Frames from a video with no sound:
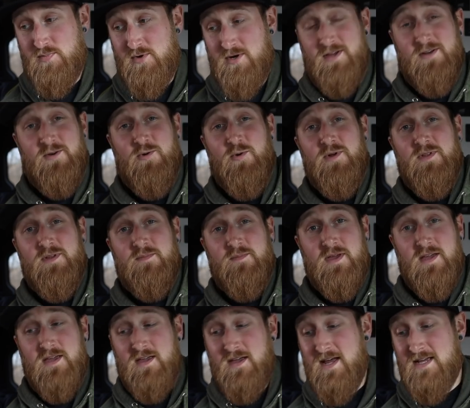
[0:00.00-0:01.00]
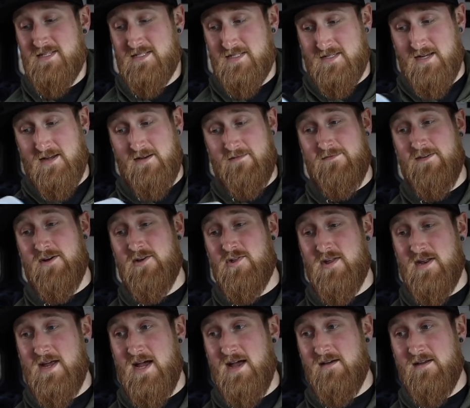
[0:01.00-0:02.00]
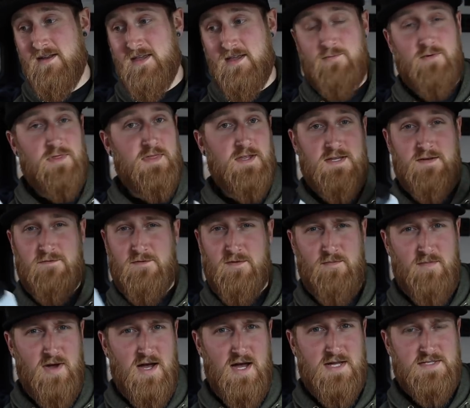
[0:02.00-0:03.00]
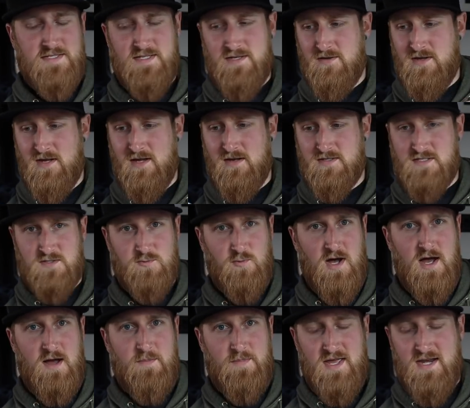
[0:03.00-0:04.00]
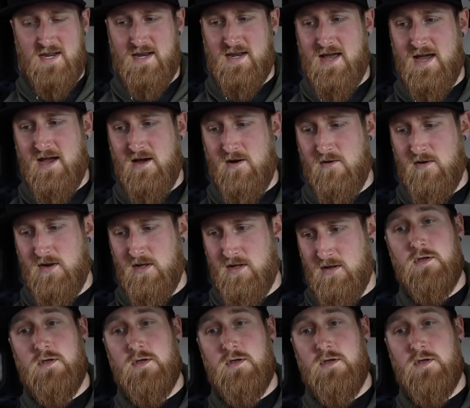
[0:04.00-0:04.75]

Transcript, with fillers: pretty cool to me. It has a ton of functionality with the different mods that you can swap in and out.